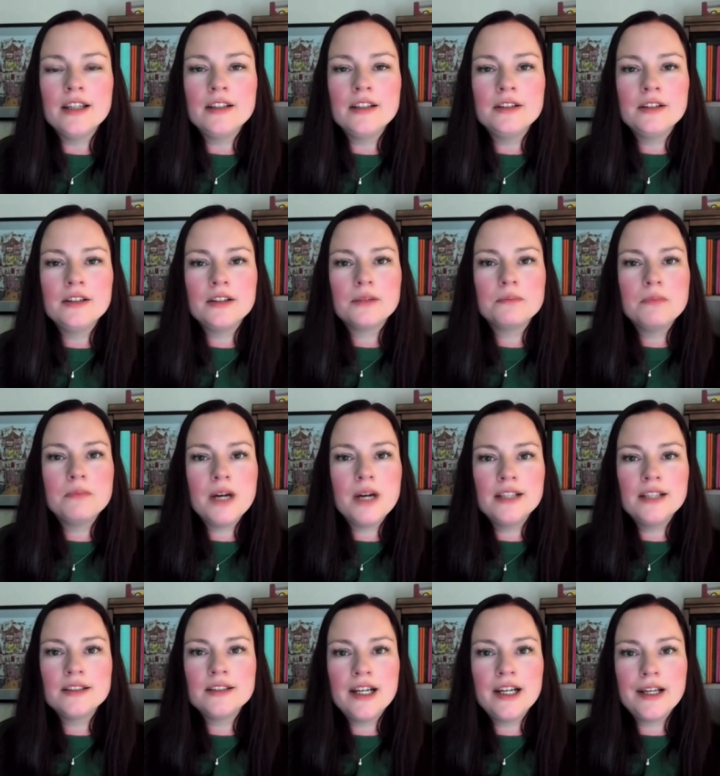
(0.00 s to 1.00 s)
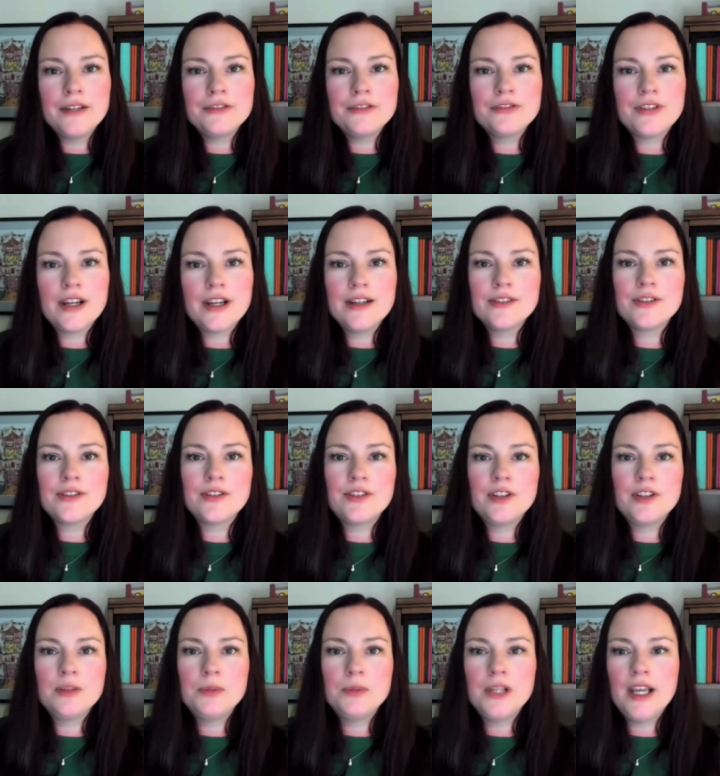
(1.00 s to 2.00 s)
in my life as
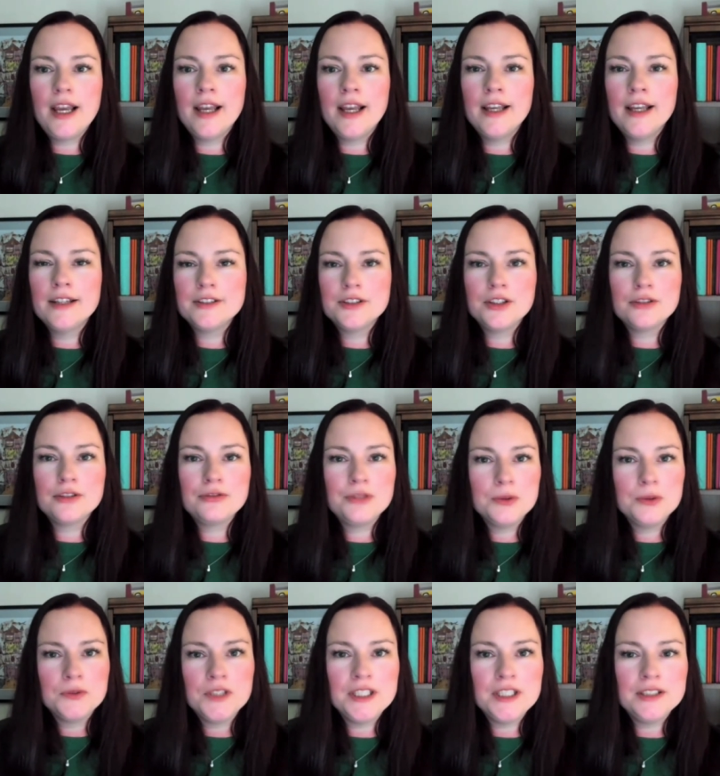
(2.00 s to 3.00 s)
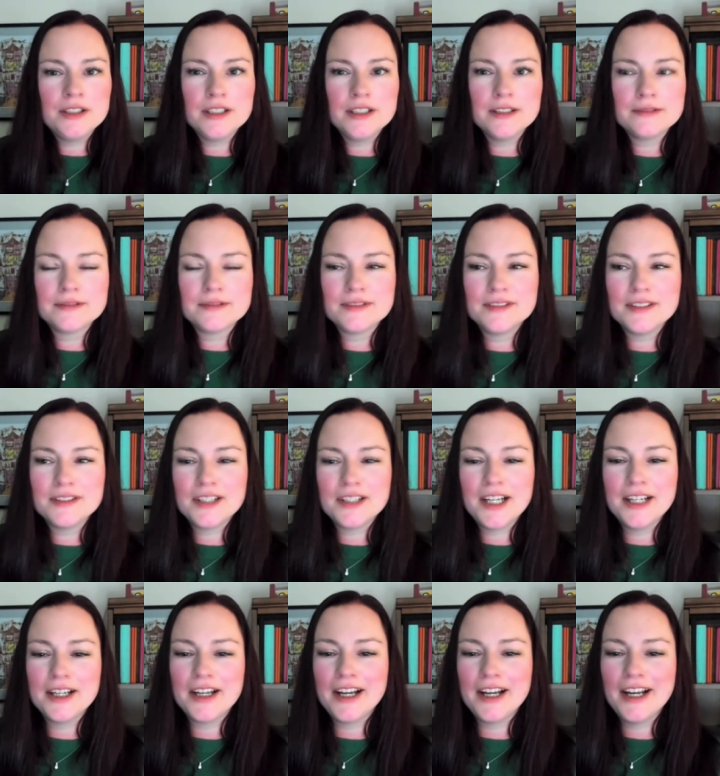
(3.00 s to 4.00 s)
a CPA, you know, 15 to,
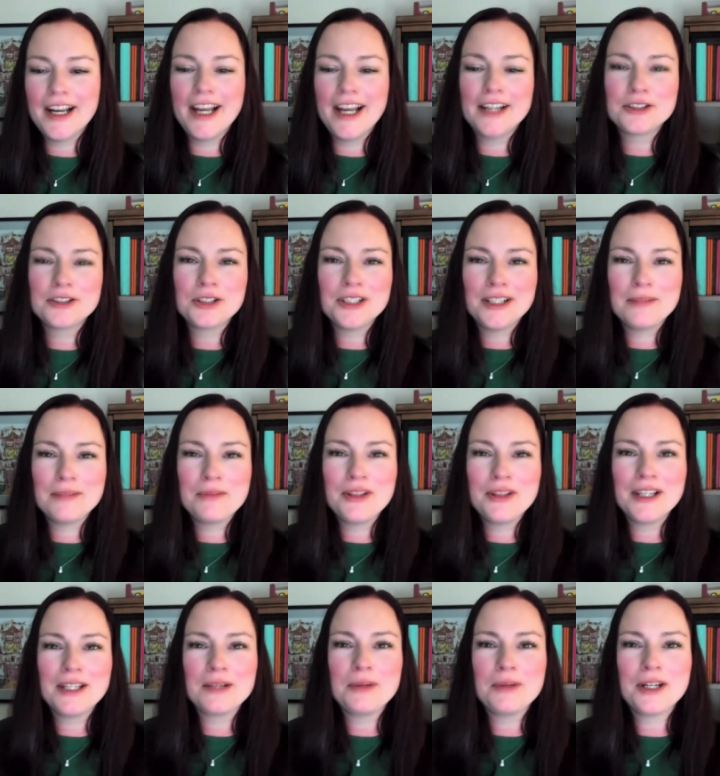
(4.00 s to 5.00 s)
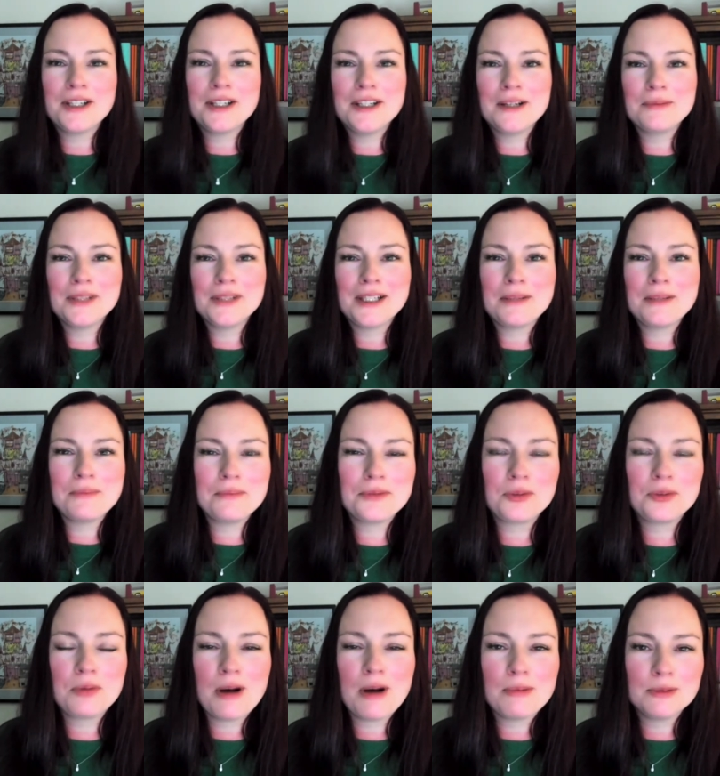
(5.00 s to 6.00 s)
I actually, I'm thinking about it now. I'm like,
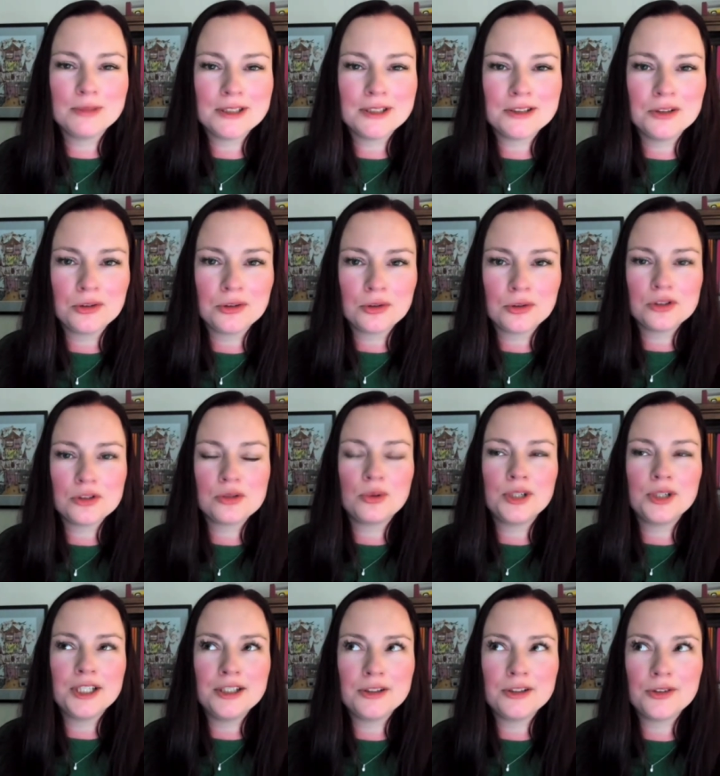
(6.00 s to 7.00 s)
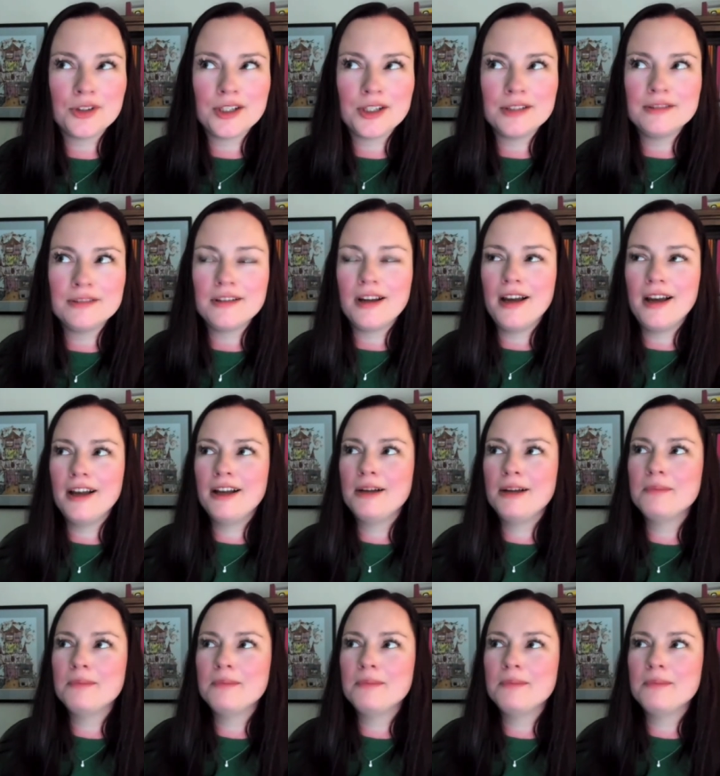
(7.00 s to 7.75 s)
it's probably closer to 20 years in.